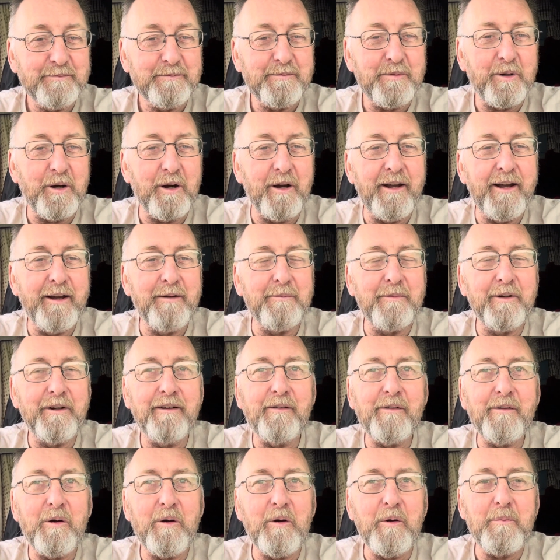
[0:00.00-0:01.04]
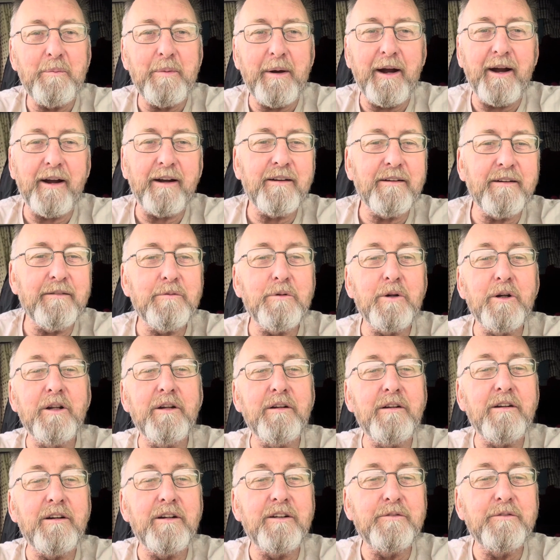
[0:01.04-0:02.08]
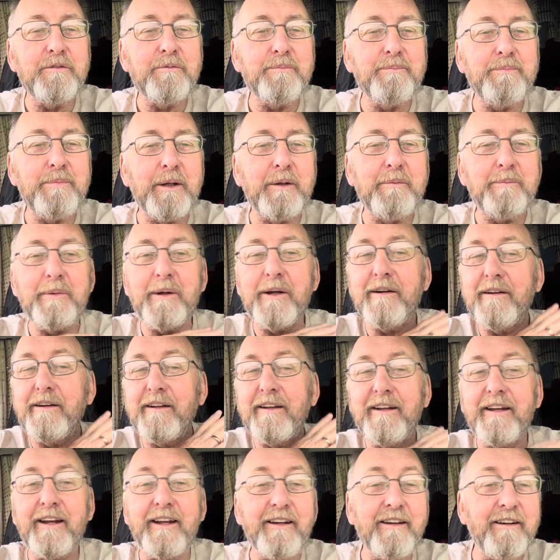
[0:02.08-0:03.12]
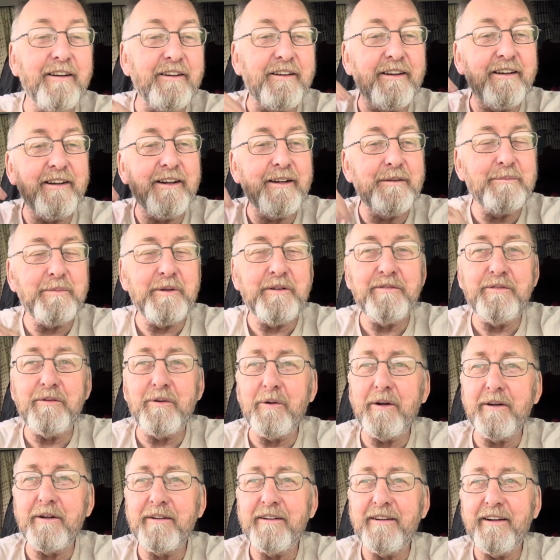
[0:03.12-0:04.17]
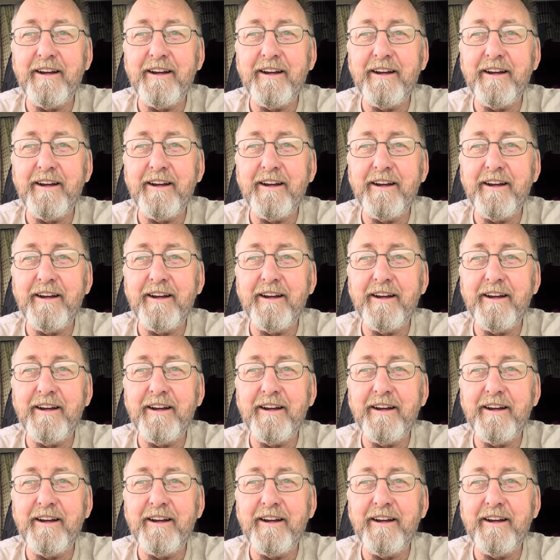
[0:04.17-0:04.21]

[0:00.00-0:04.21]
but I am going to grow it back. I want a nice big beard again like I had before.